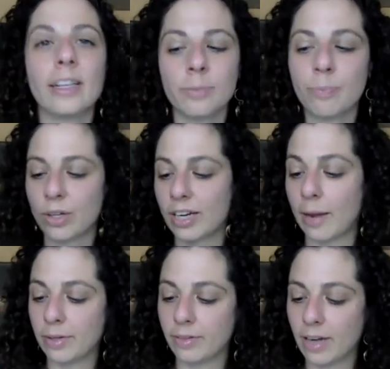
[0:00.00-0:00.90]
a book that
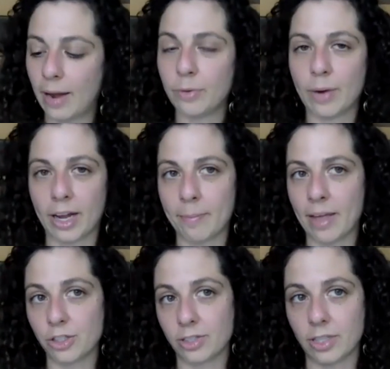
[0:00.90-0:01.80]
I would
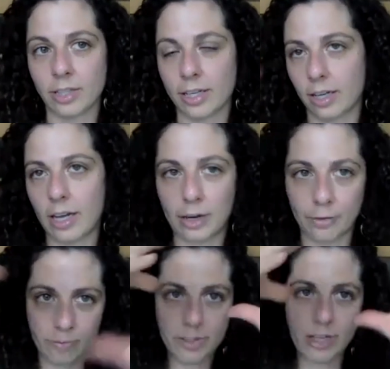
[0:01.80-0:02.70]
recommend just as like a kind of
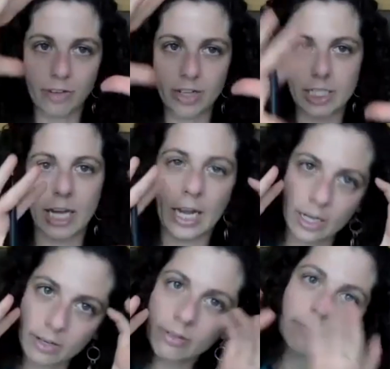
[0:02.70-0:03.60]
self-contained,